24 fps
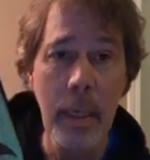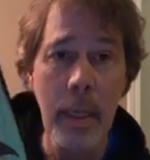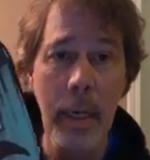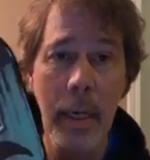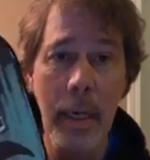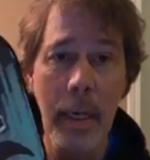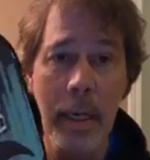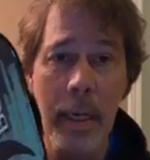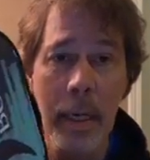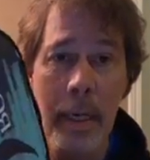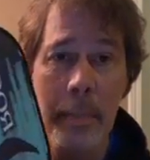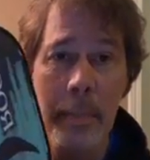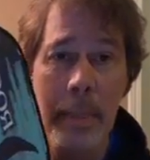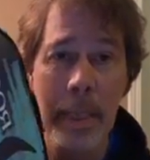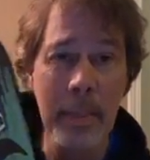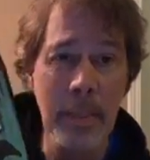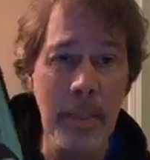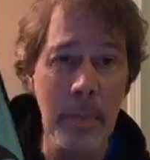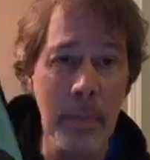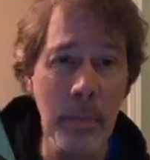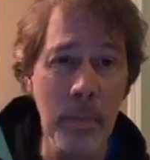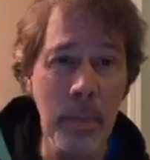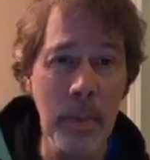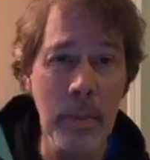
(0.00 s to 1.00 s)

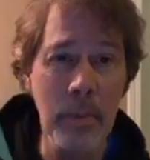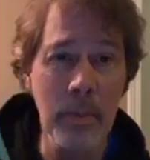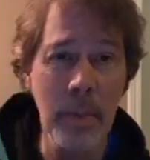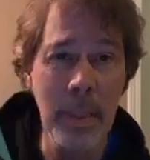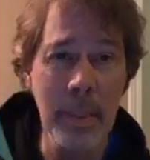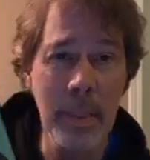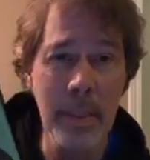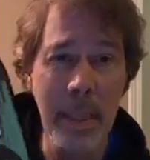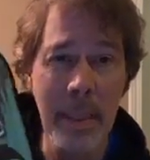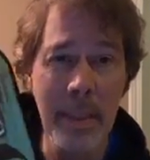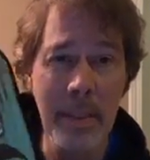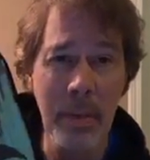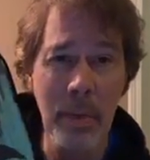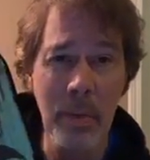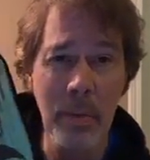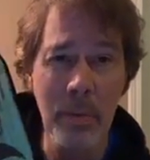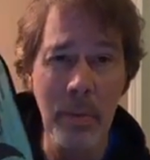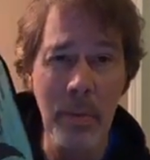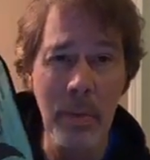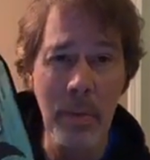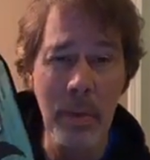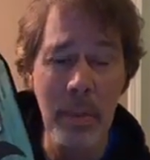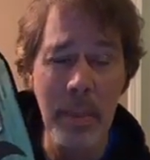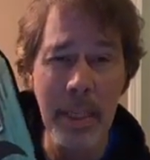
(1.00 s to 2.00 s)
That's one reason I don't
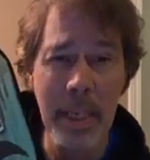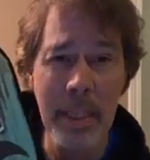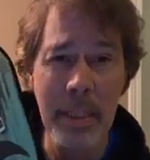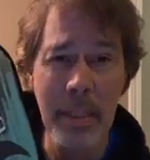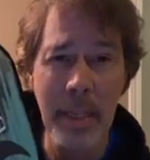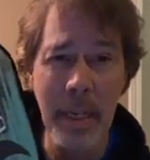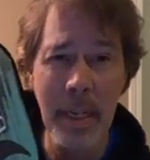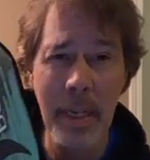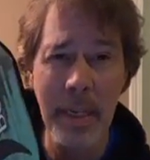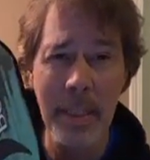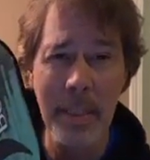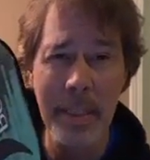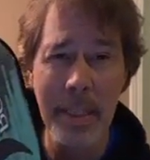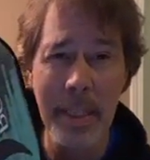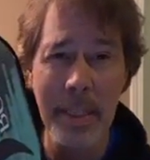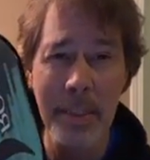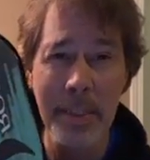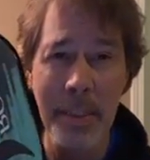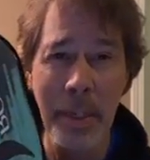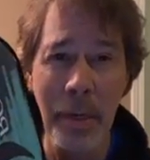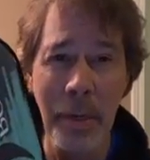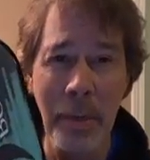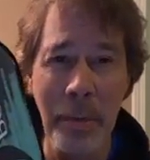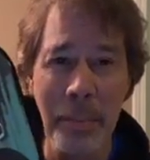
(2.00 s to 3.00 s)
like the holidays
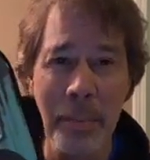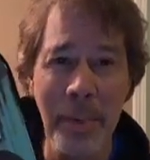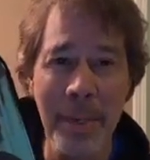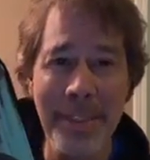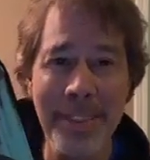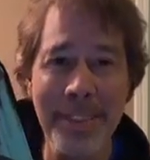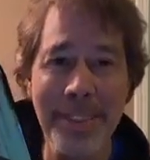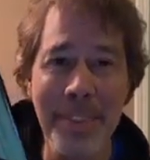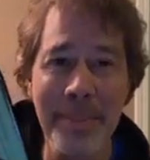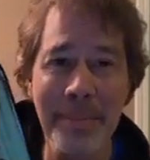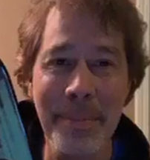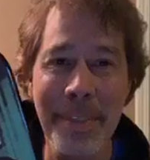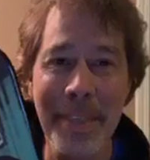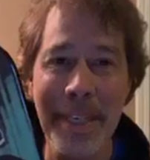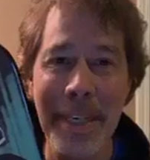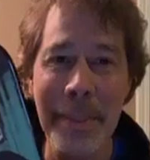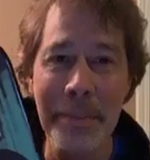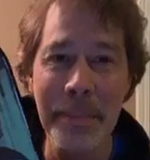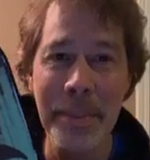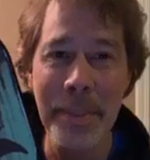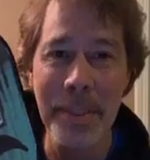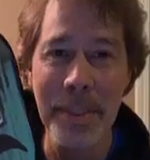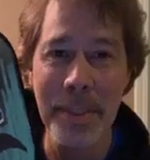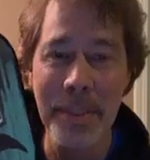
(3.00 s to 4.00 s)
so much
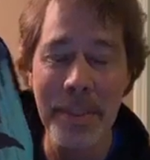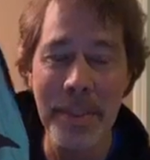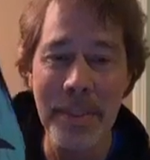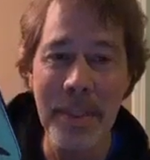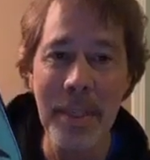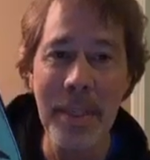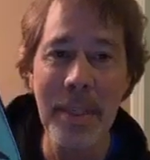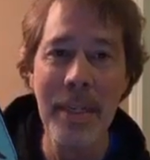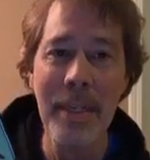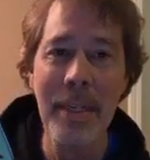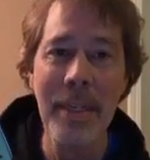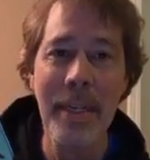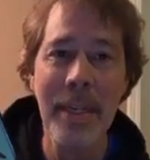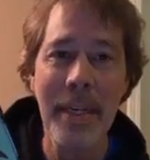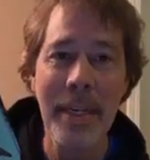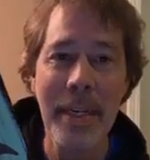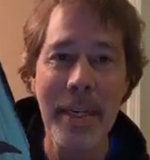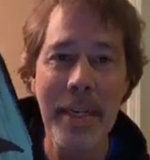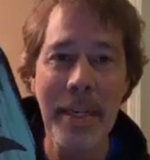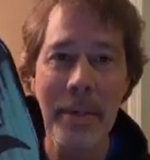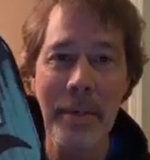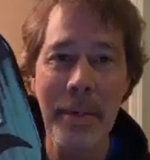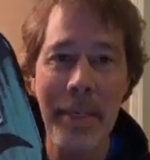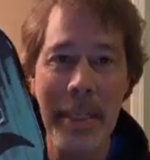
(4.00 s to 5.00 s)
sometimes, because
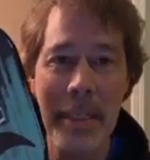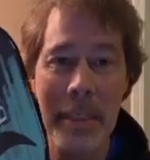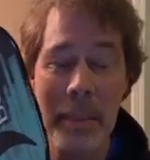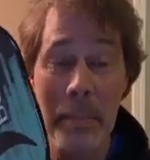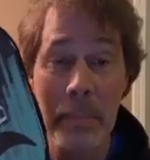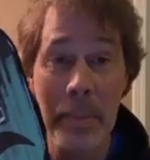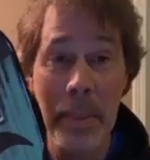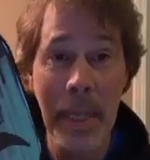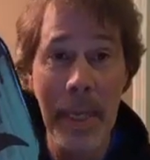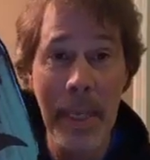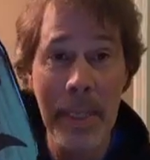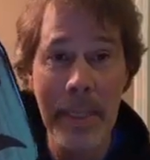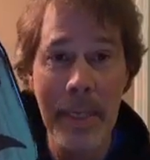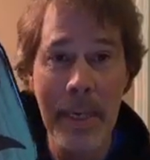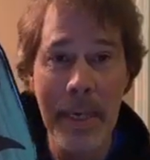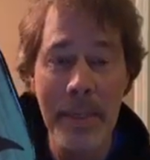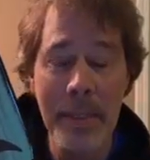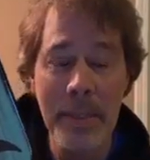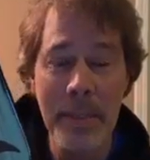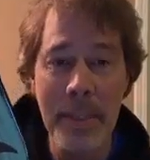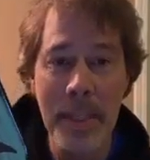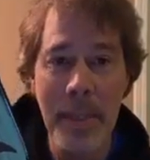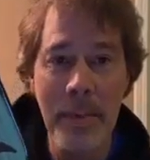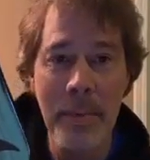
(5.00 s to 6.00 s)
you don't get to play a lot
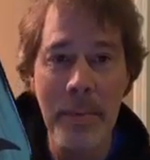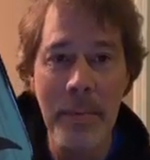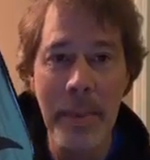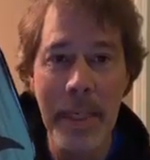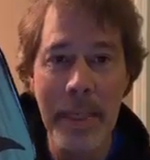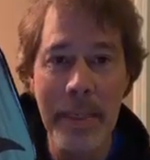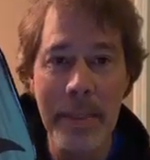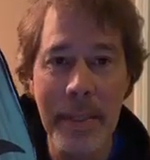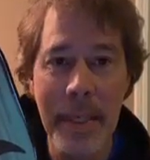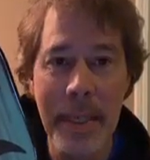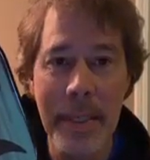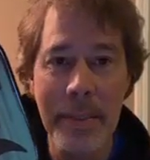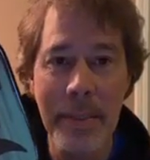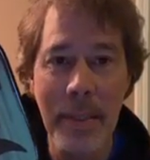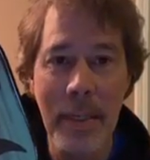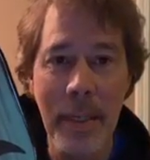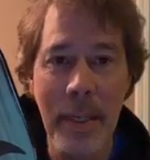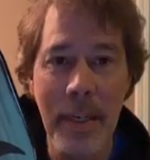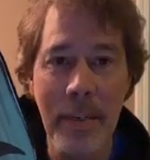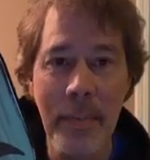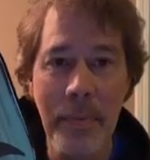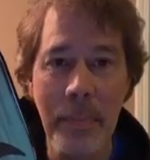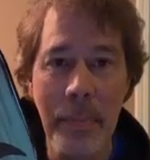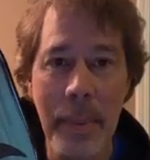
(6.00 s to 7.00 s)
because everybody takes
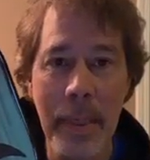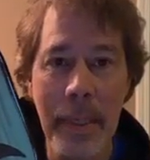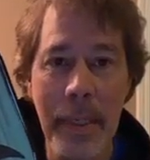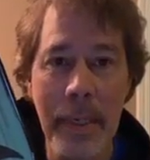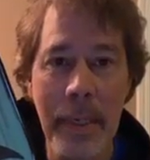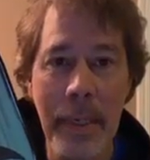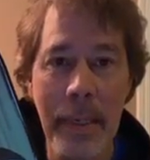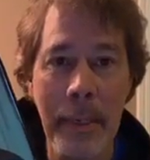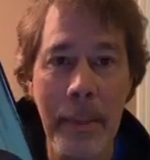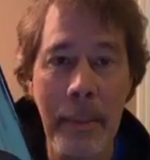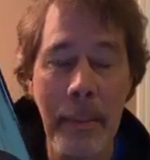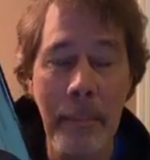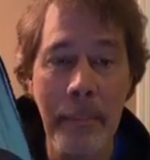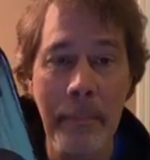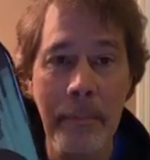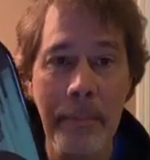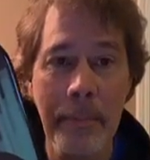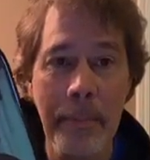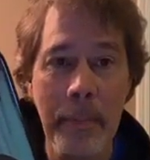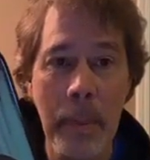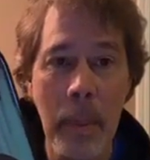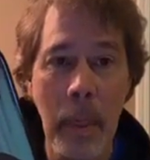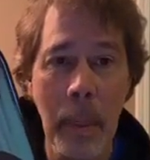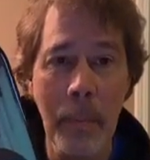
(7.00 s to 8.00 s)
off. But
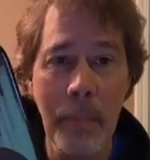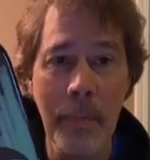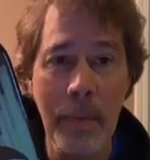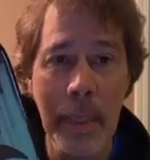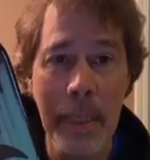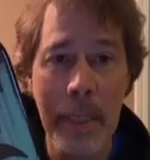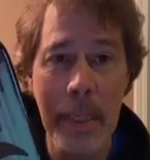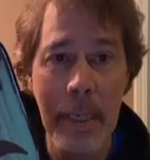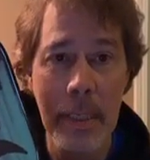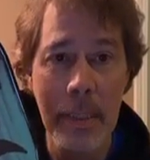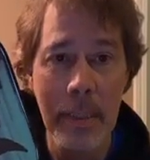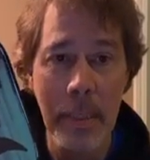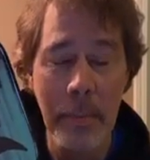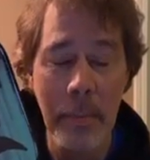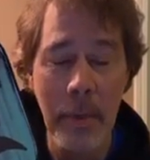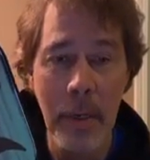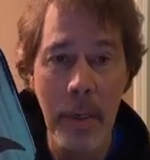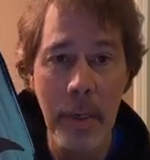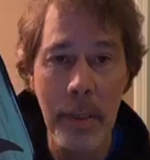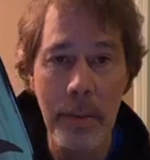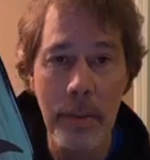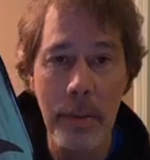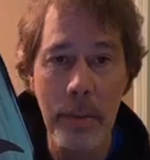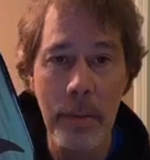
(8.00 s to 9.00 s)
hopefully you got some
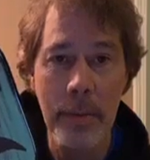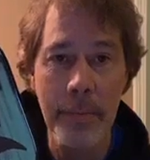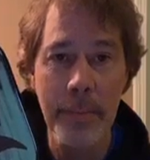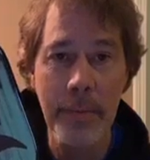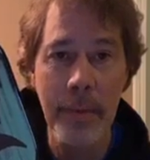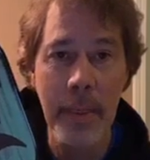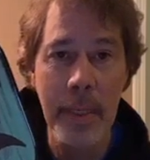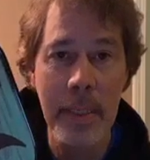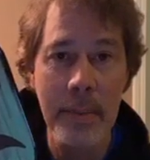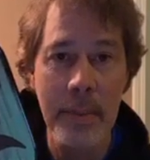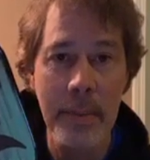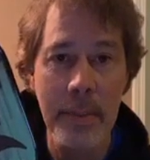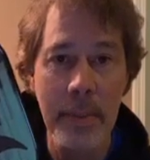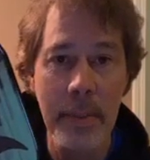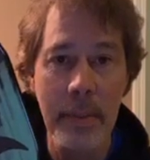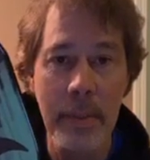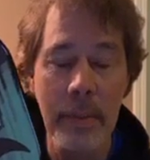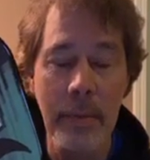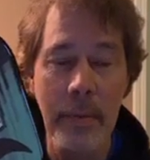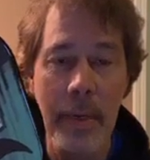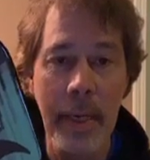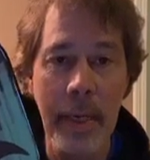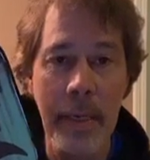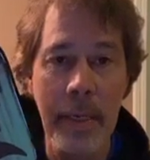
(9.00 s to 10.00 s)
hardcore friends still
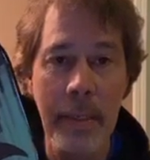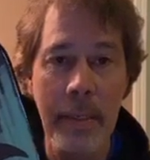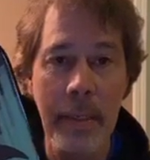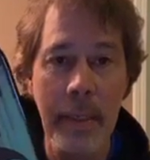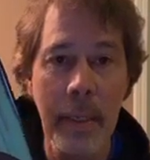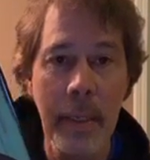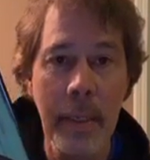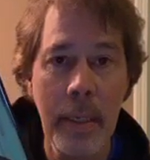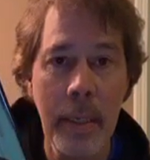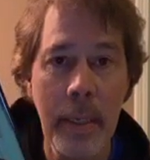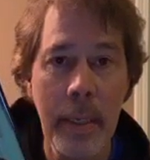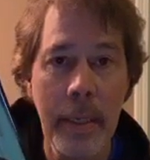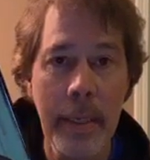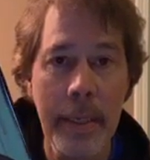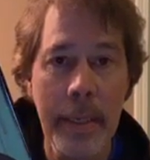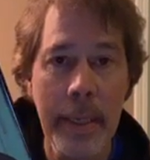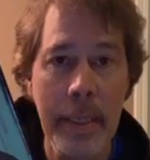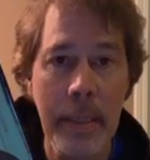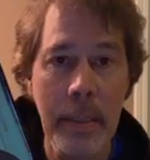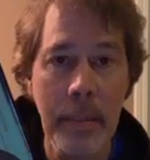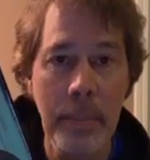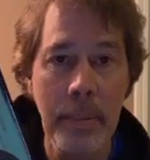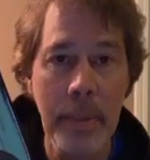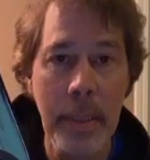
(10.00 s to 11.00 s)
around. You
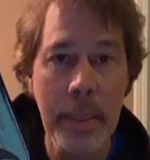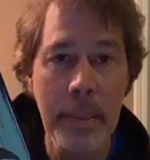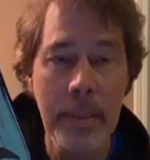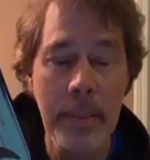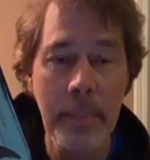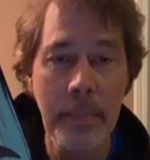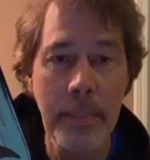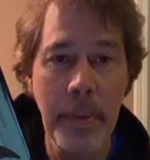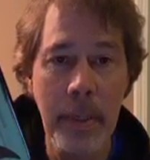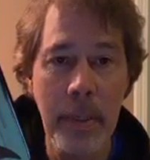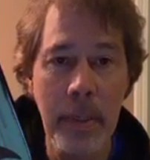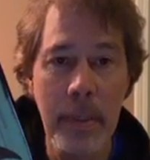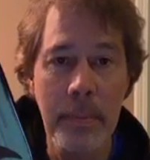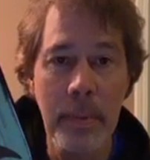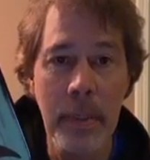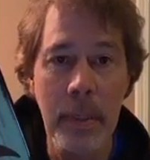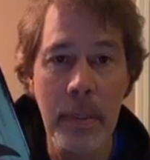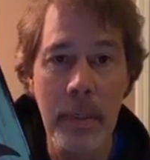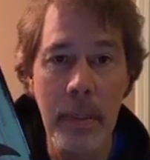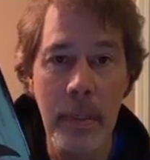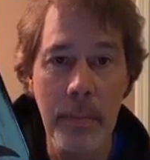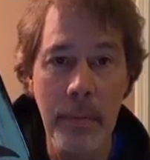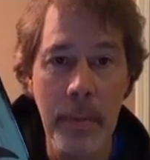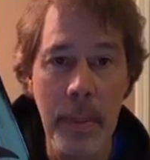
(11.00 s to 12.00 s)
get to play some
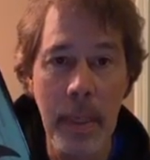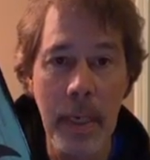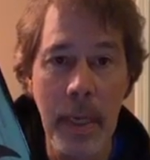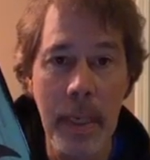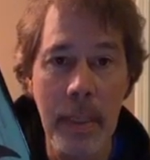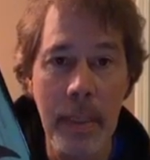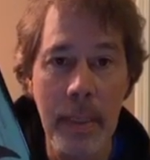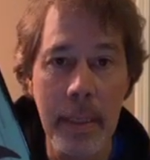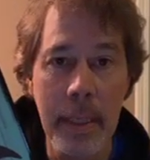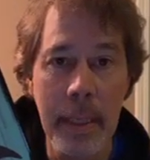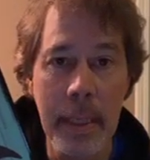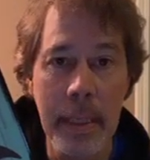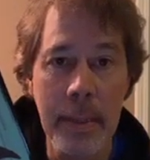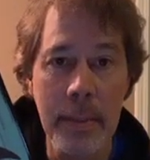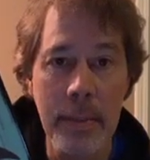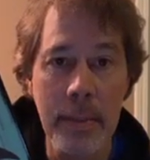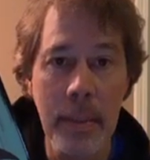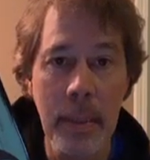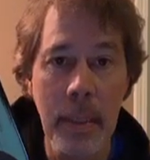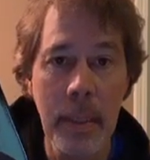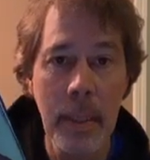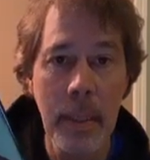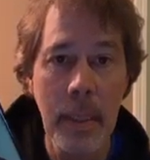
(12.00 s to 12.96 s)
pickleball over the holidays.